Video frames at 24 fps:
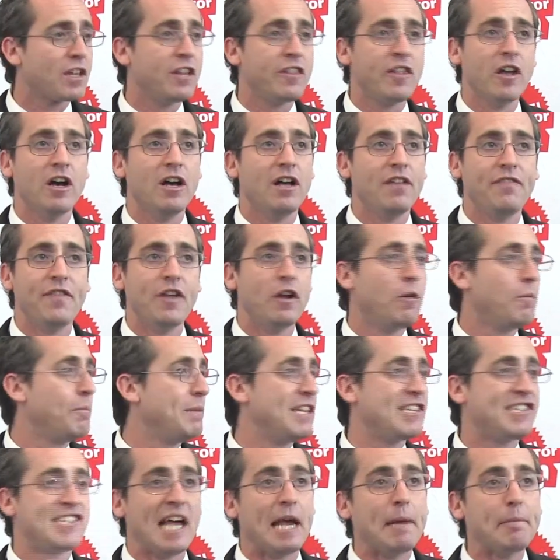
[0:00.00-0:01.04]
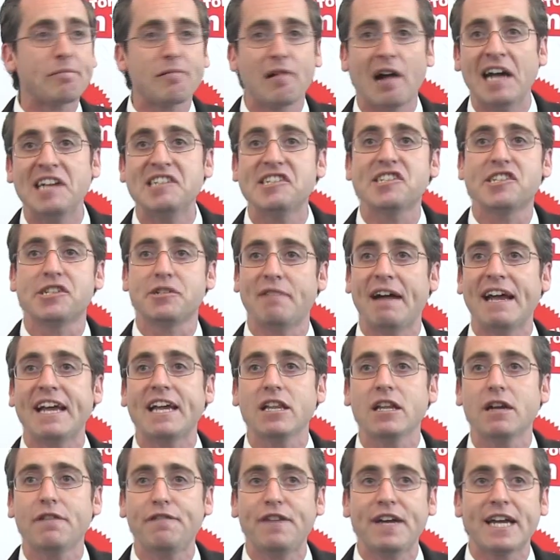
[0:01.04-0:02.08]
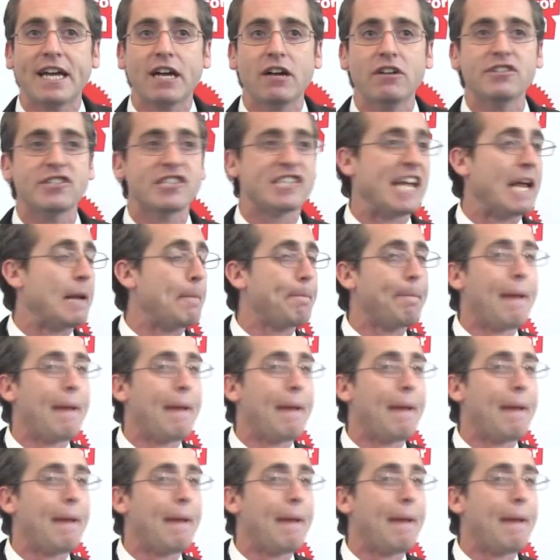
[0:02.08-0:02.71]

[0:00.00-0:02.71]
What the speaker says: There'll be the same price as the regular figures, same